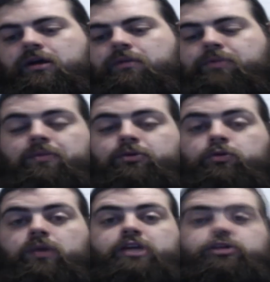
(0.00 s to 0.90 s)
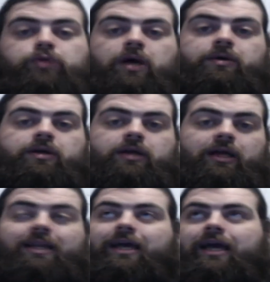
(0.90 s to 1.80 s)
People don't like drama
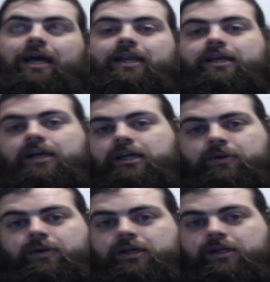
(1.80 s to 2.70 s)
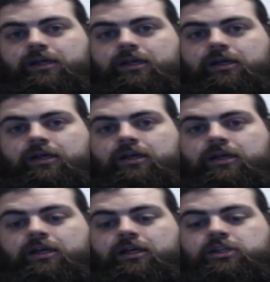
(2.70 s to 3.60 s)
in any aspect,
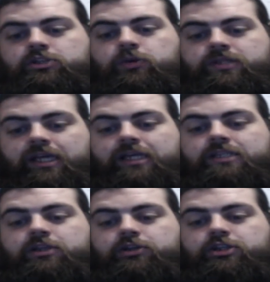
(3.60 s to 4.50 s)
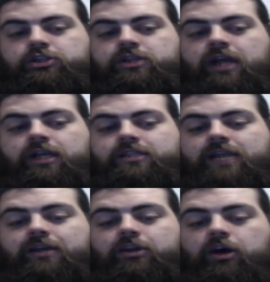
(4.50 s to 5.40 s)
so it's easier to just kind of
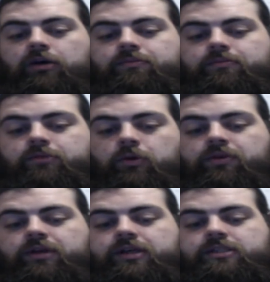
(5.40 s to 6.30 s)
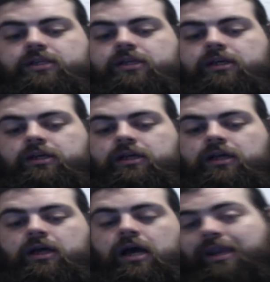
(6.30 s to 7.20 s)
say, no, I'm done with this,
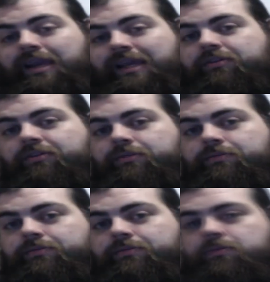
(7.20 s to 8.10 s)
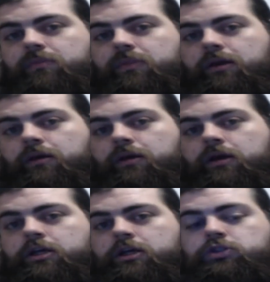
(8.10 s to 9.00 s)
and leave.
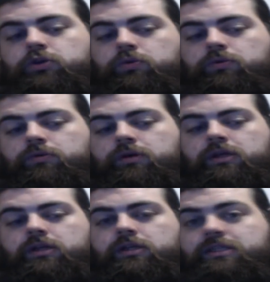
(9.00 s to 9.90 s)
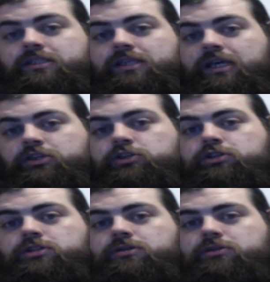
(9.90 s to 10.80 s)
So I say,
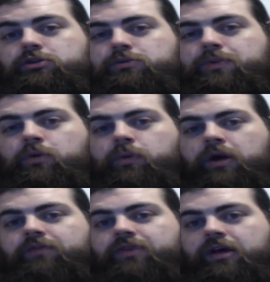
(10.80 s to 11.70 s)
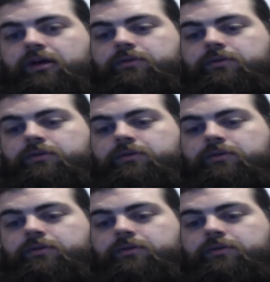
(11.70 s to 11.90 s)
just be aware of that.